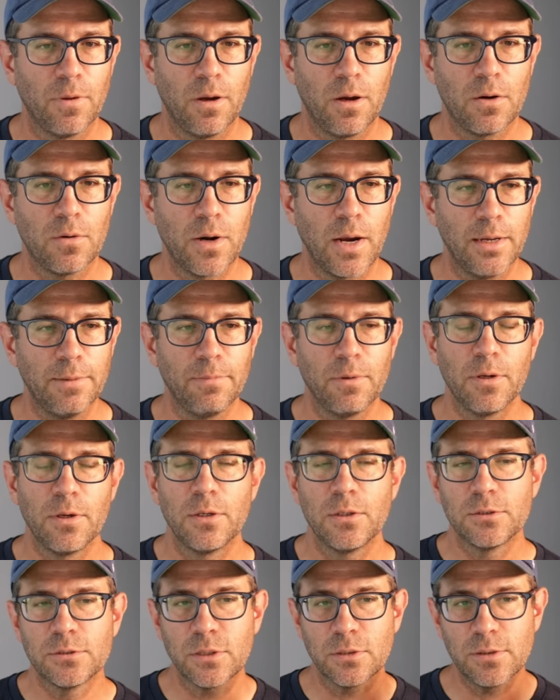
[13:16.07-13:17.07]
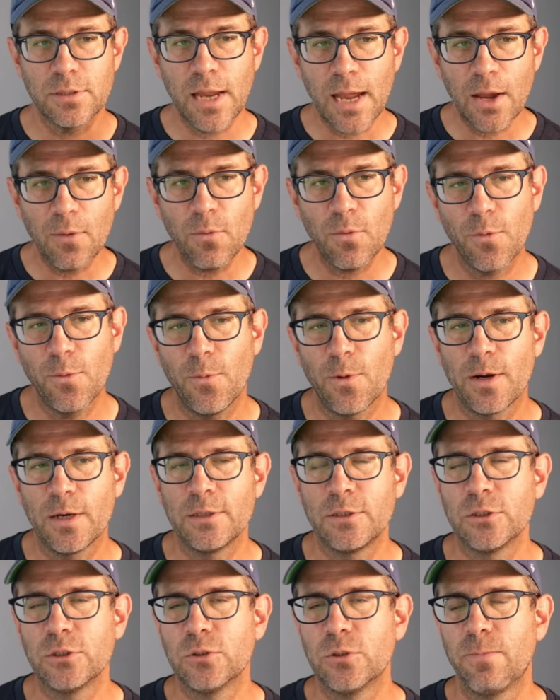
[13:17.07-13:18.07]
All right. So now what we want
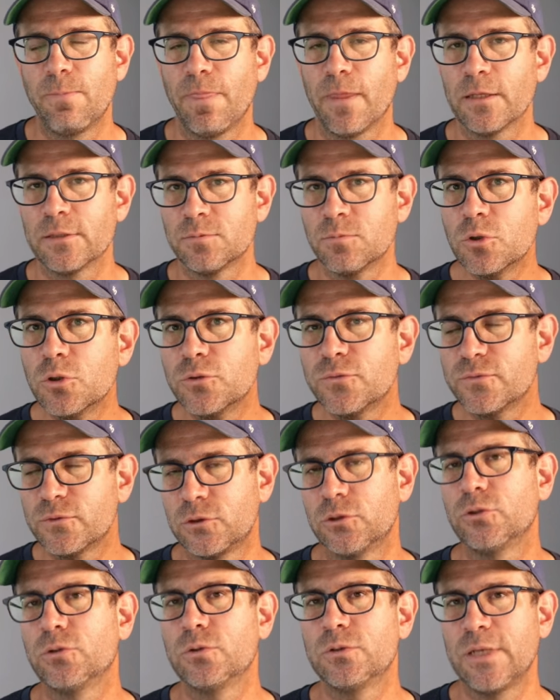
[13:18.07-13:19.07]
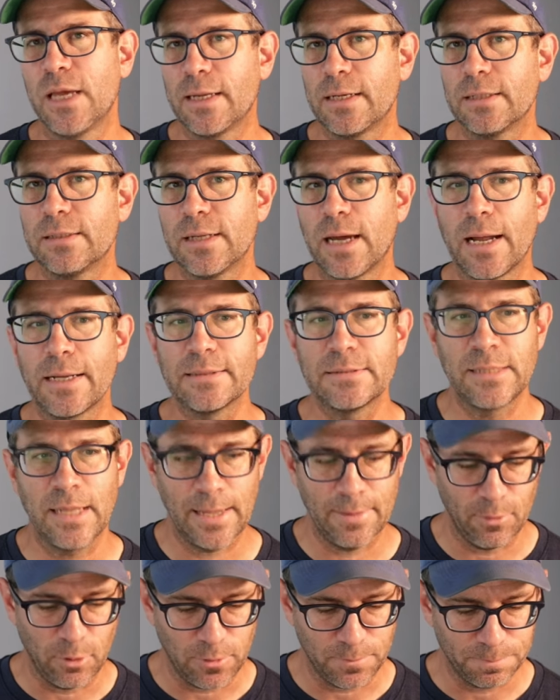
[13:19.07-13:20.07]
to do is move to
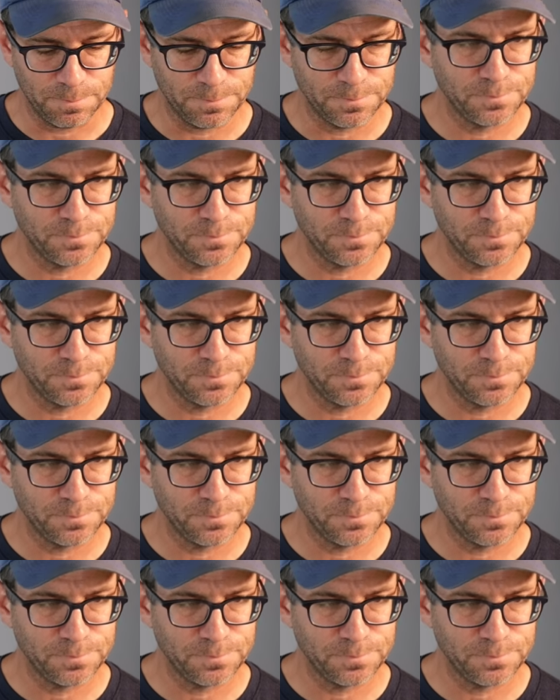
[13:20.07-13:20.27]
data.table.